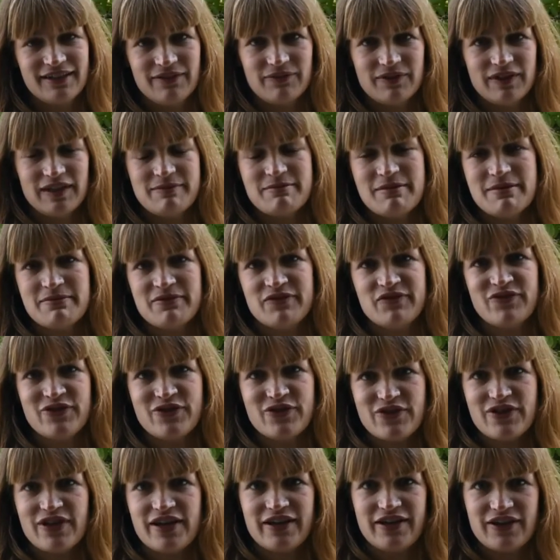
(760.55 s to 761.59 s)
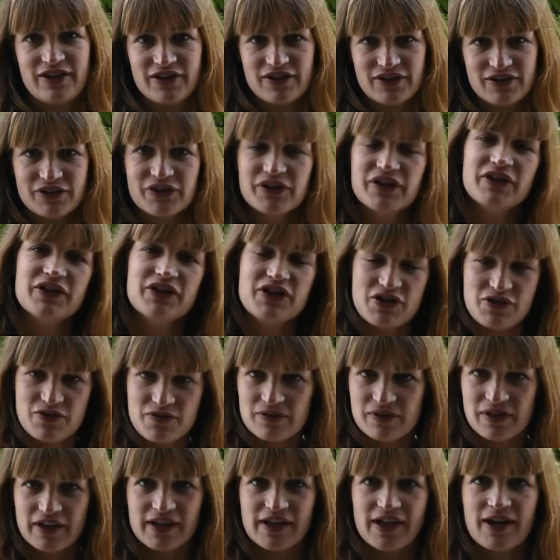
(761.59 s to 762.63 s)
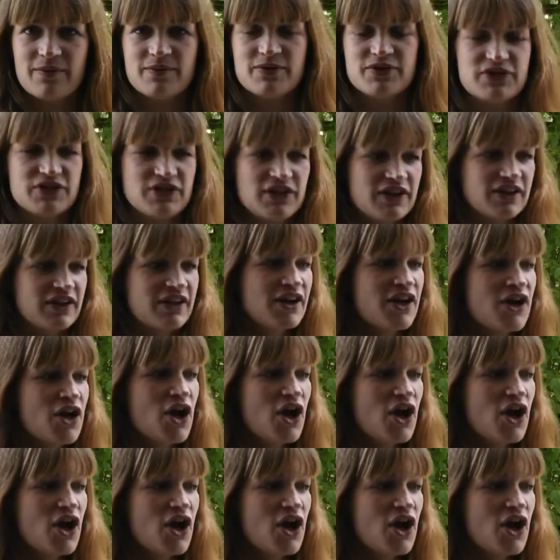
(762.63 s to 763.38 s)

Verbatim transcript: That really made me feel like you know, like I was like,